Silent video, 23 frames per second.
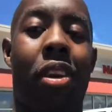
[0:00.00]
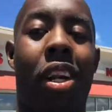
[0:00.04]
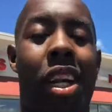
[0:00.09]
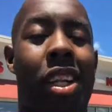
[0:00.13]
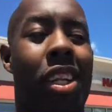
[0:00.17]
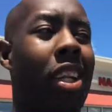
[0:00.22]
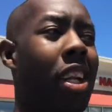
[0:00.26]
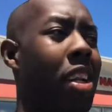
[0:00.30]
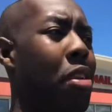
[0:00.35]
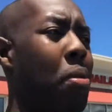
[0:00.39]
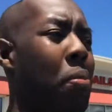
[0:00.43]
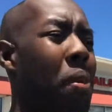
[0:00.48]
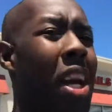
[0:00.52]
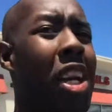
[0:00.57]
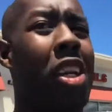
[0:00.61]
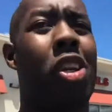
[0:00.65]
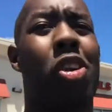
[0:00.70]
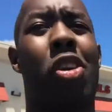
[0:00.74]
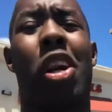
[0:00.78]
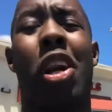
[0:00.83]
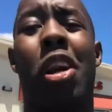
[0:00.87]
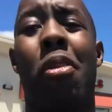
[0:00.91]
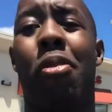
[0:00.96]
feel like I should get some
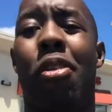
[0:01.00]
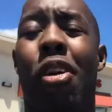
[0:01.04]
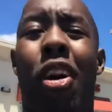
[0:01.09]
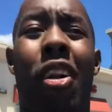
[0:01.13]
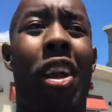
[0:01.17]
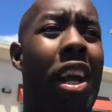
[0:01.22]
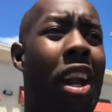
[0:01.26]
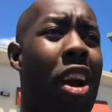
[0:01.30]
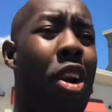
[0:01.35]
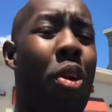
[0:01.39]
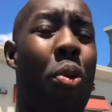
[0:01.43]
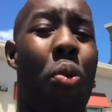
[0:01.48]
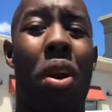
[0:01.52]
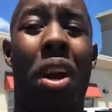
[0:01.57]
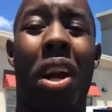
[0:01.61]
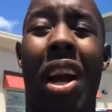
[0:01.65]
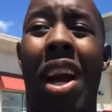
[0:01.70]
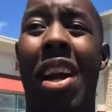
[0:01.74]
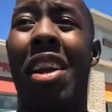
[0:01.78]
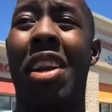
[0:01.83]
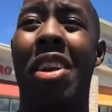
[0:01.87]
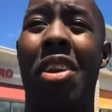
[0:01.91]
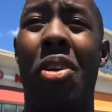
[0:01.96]
ice cream for all that hard work
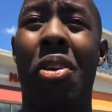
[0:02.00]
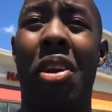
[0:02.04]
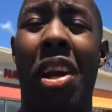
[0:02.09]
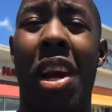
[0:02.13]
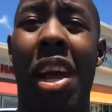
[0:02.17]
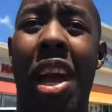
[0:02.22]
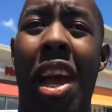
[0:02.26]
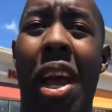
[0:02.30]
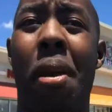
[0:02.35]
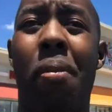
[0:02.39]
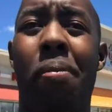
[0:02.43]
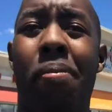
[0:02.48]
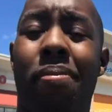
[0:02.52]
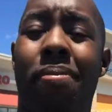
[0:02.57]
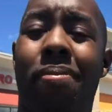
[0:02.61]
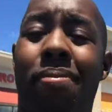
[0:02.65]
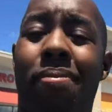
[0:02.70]
I had to do today.